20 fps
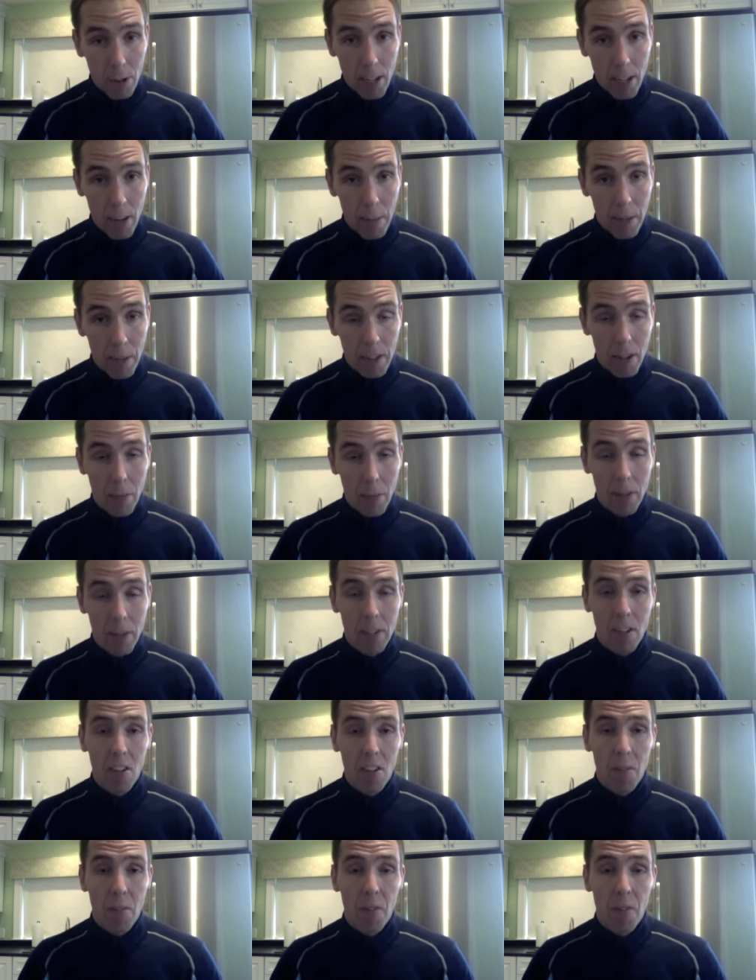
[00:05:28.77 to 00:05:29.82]
I've been there
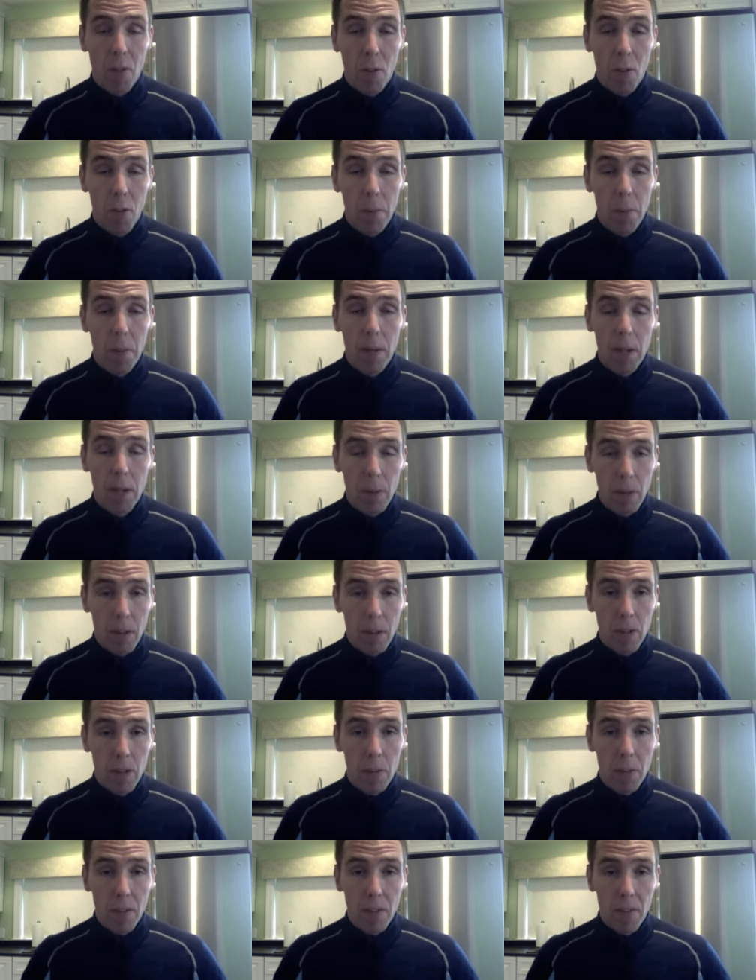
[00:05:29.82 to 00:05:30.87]
myself before, but with a
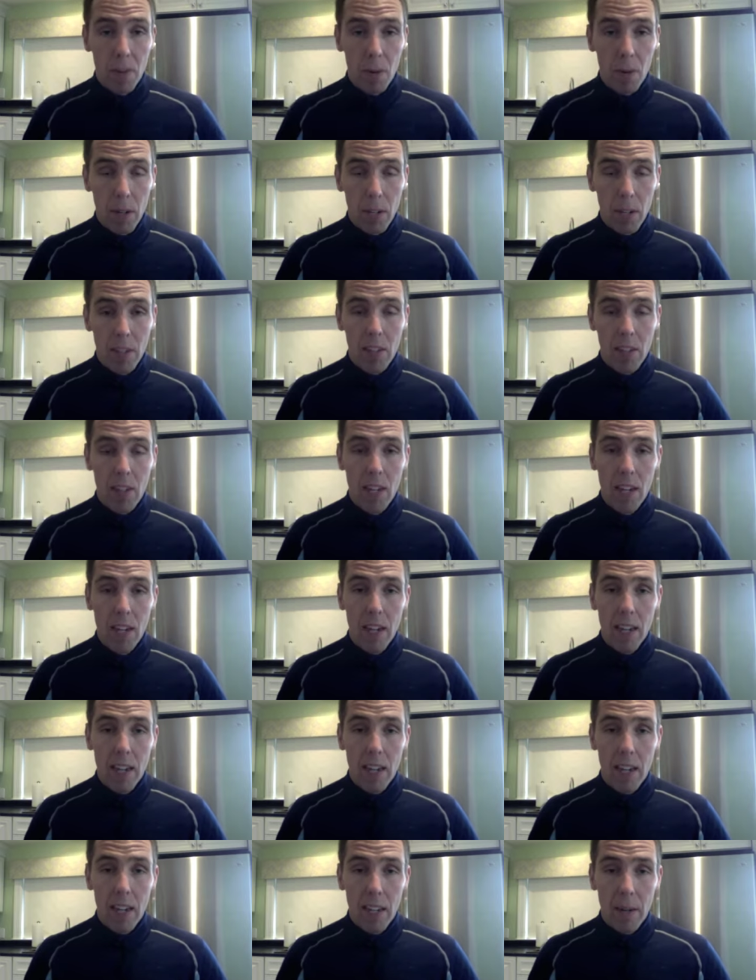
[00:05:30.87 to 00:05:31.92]
little bit of focus
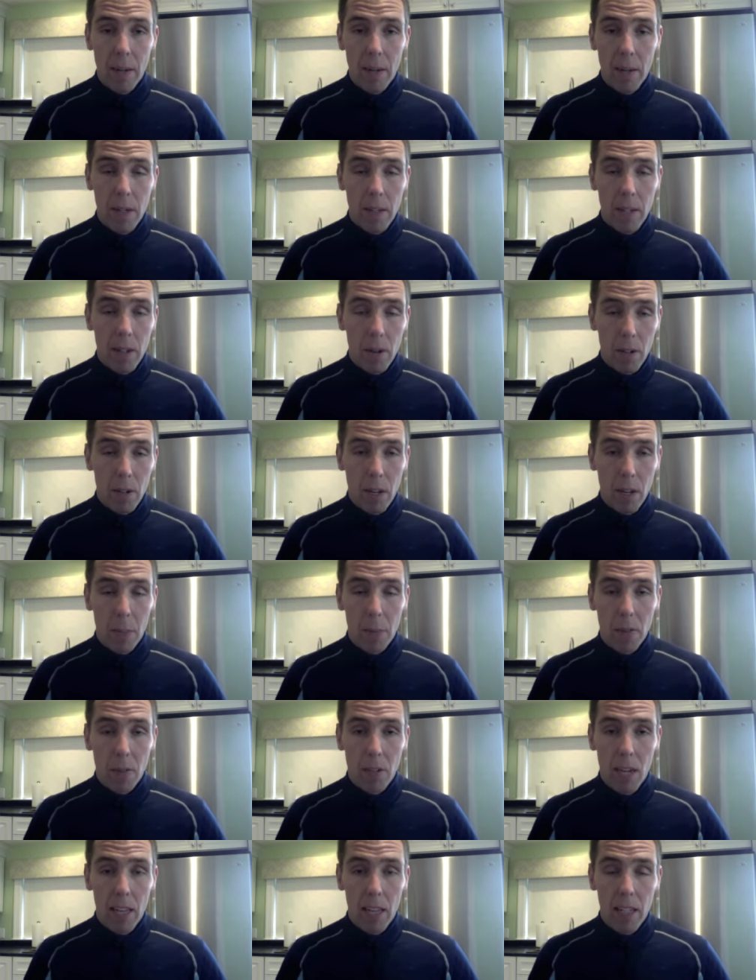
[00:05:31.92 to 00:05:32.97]
and you know a couple
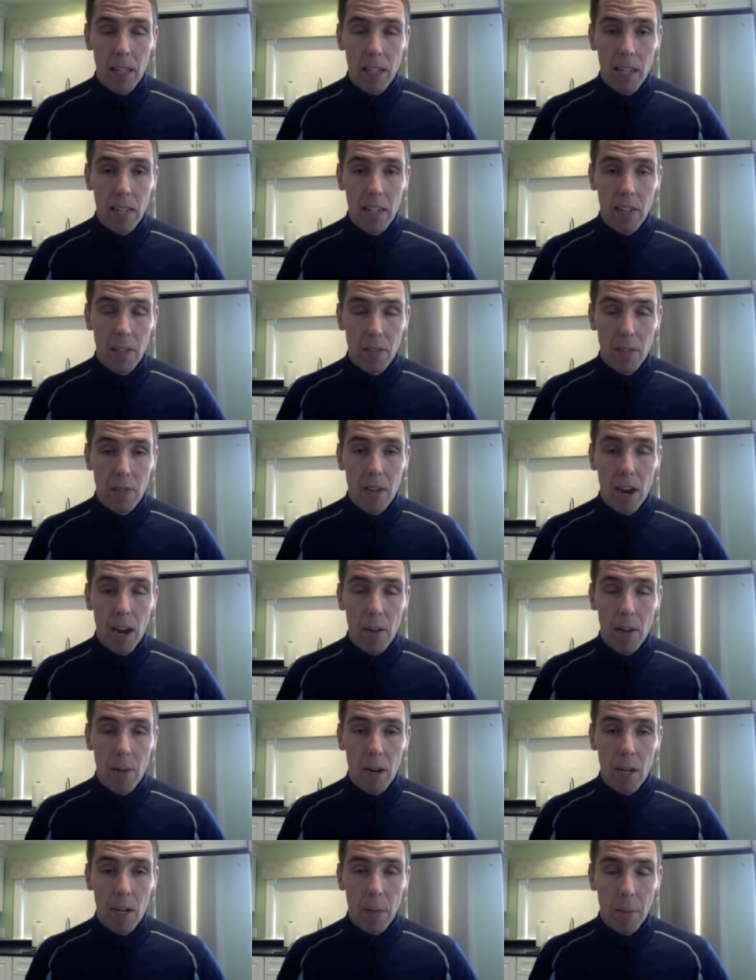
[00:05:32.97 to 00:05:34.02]
solid days of not
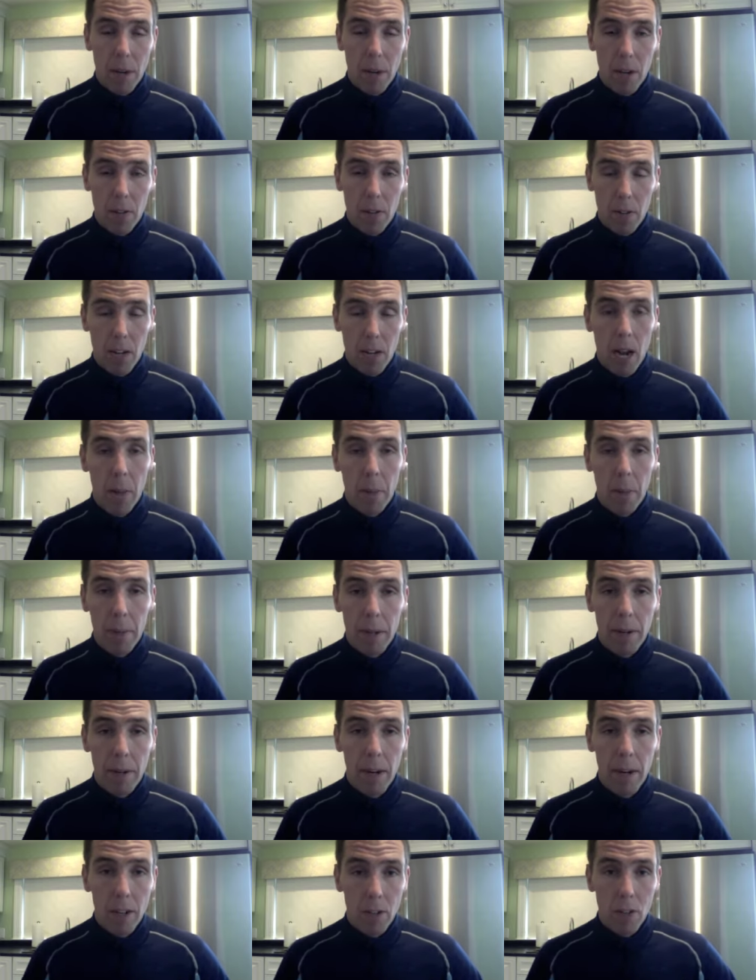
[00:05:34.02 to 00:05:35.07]
running, but other complementary
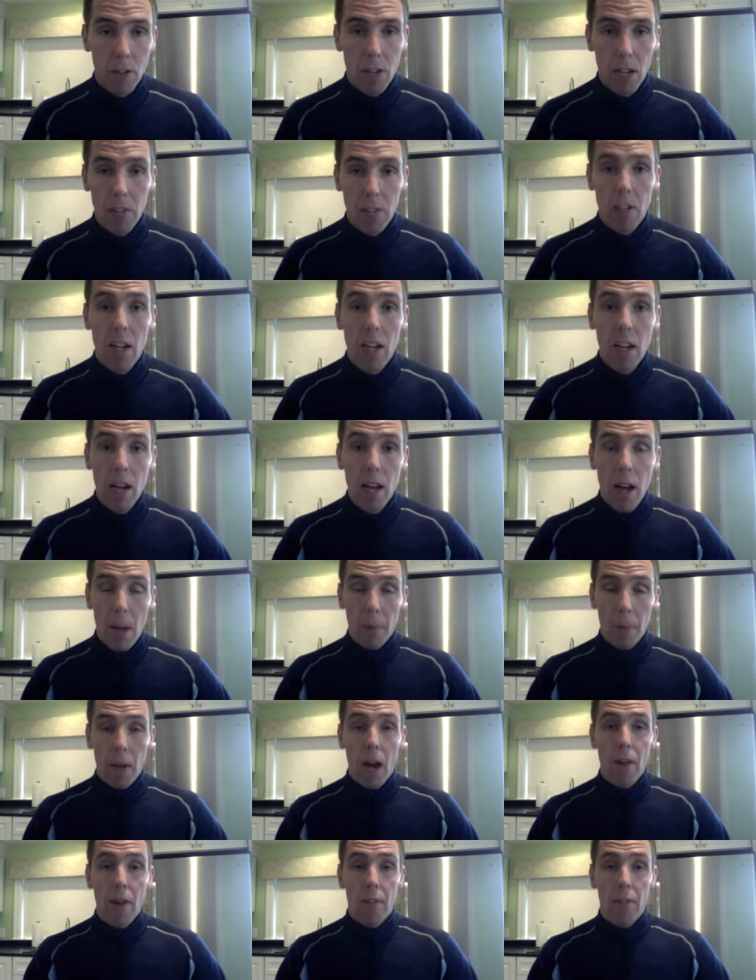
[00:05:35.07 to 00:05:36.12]
exercise, I'm
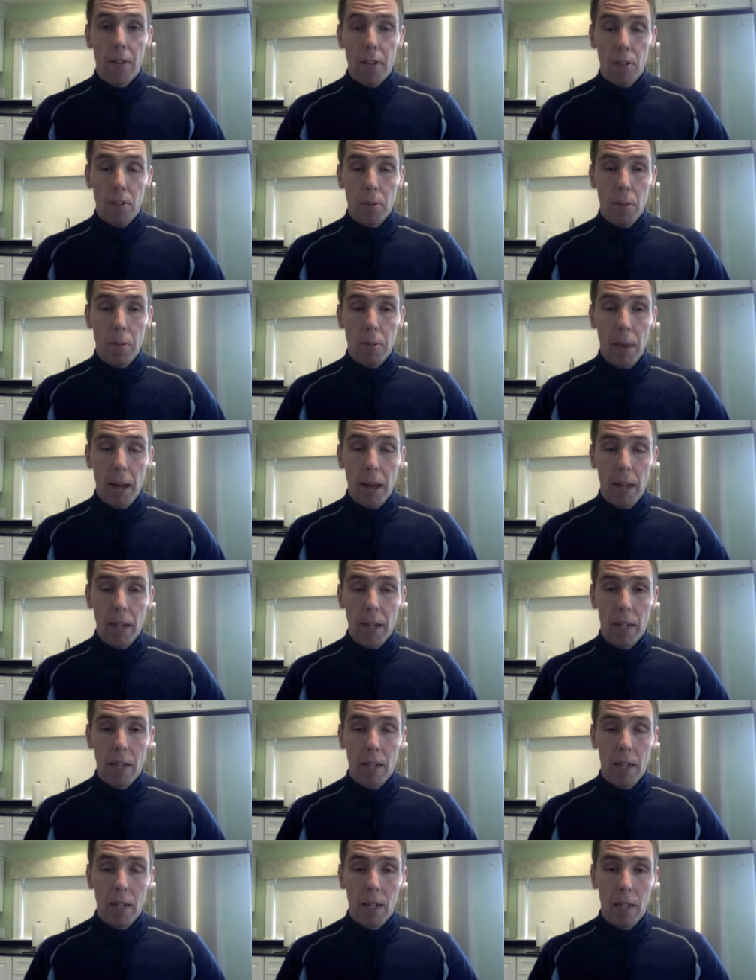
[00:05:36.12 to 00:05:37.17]
confident you'll be back
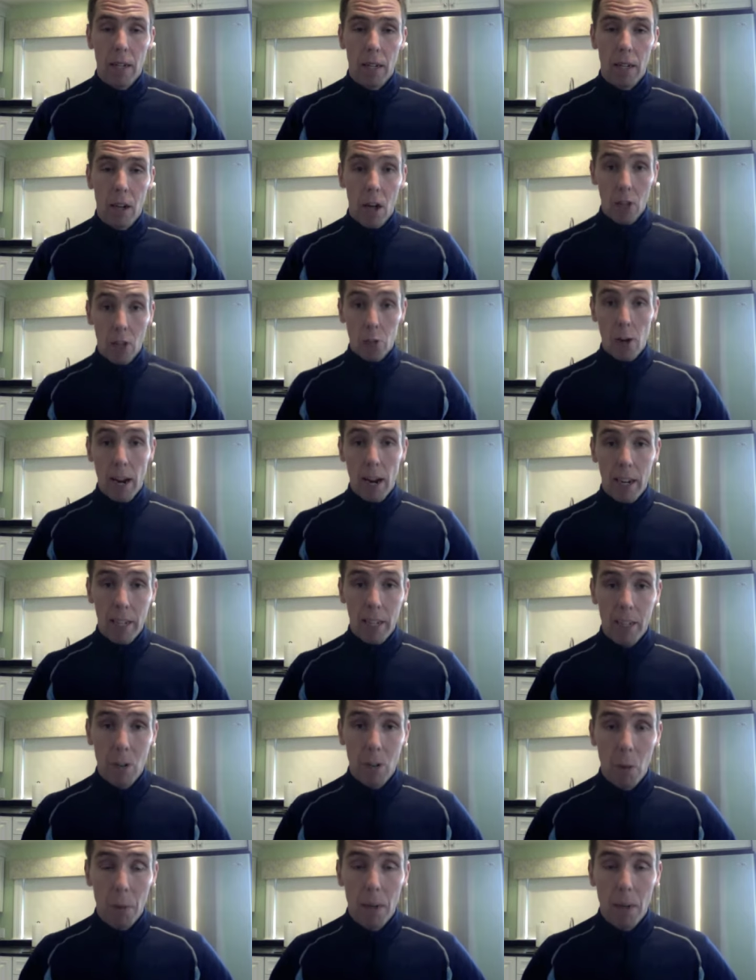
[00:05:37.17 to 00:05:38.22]
uh, on track,
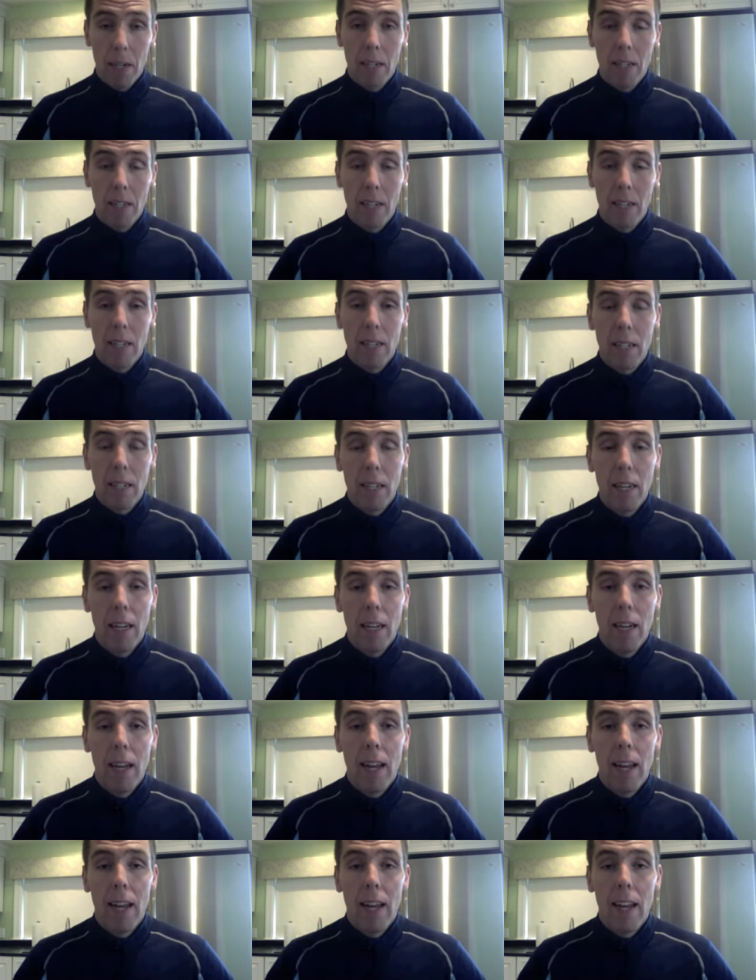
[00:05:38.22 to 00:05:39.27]
no pun intended,
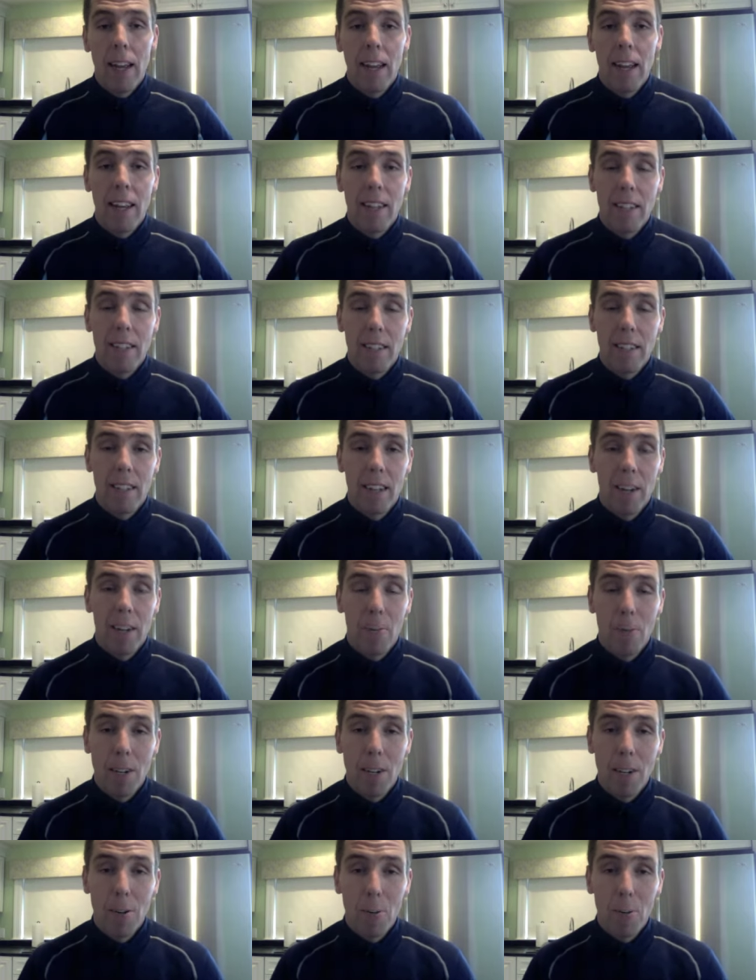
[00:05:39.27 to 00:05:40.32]
and uh,
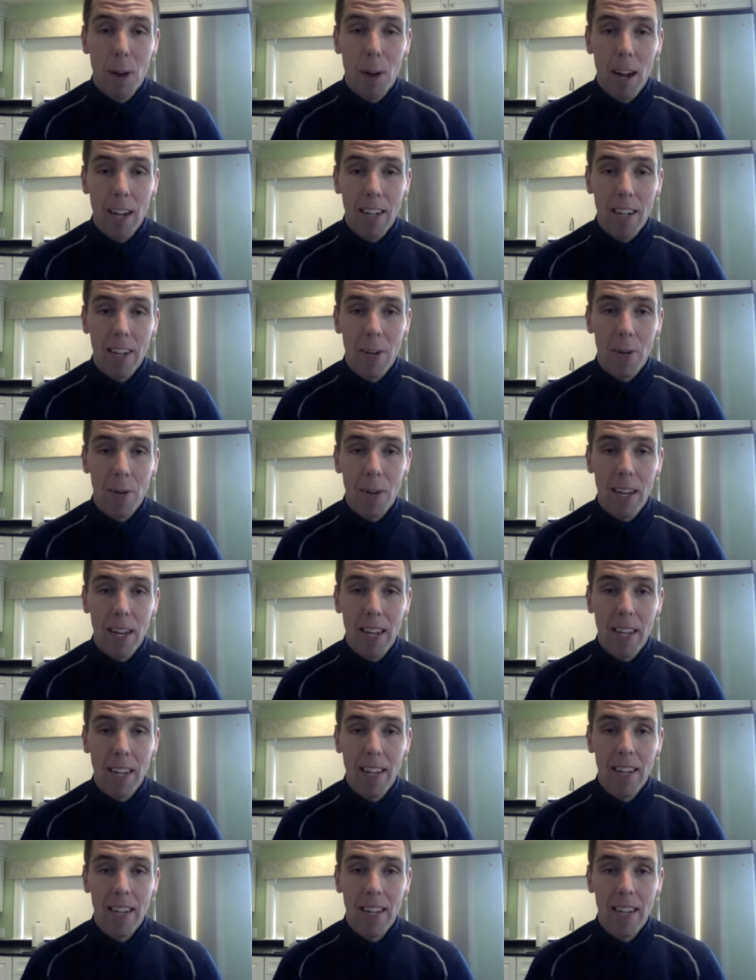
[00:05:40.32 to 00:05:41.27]
ready to rock, okay?